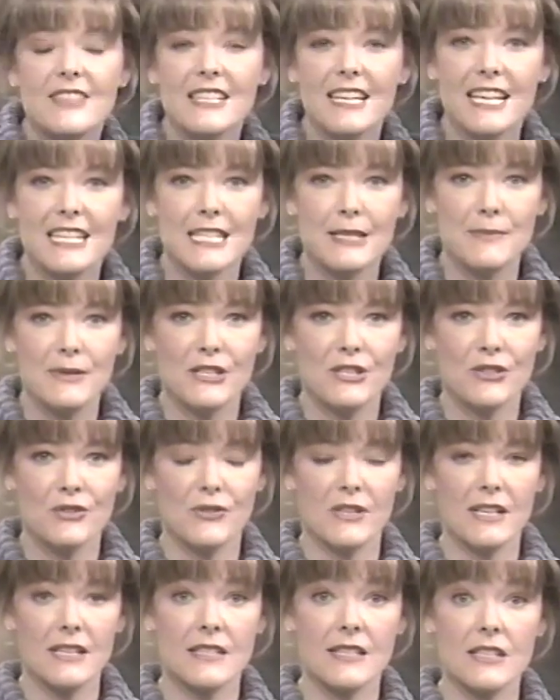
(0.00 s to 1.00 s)
Sesame
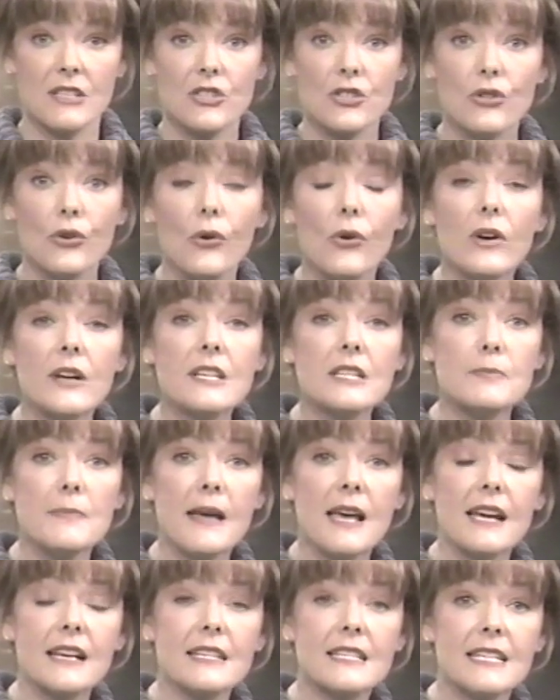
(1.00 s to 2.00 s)
Street is its toys,
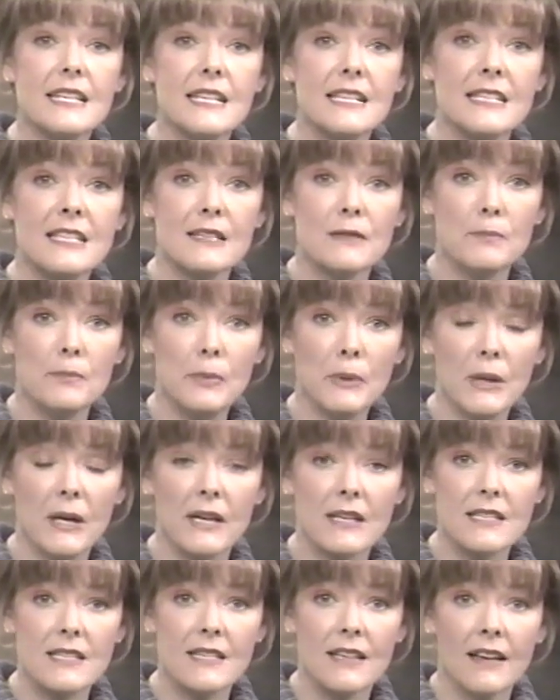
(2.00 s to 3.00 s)
magazines, and
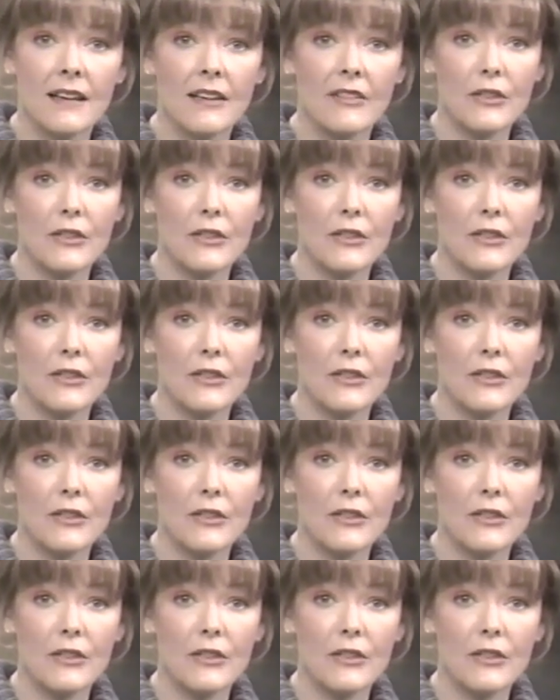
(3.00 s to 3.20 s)
books,